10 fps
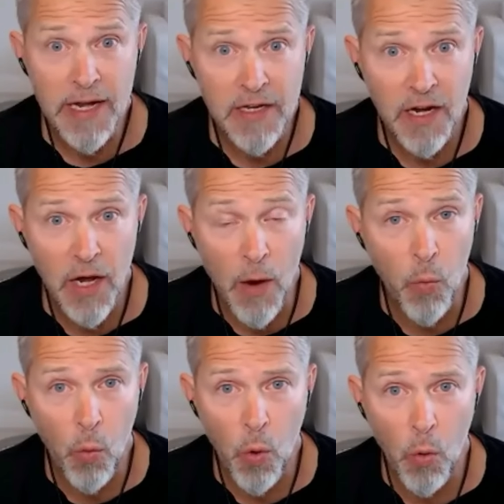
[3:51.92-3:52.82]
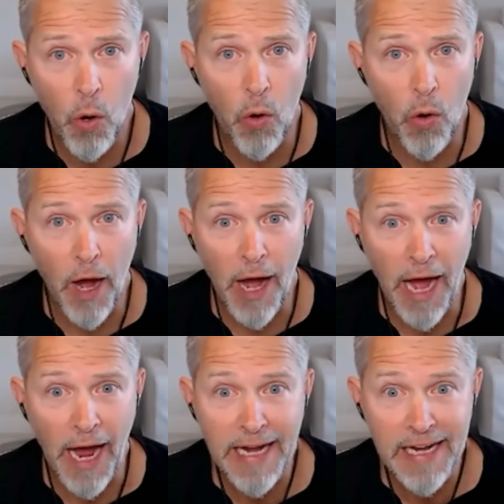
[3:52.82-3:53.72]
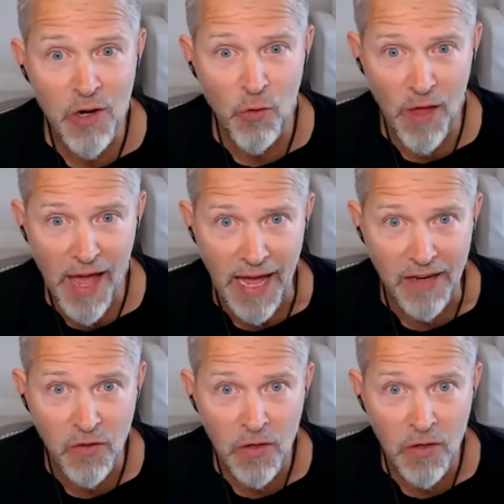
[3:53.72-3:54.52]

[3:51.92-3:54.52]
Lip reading: did not, whoa. I didn't know that.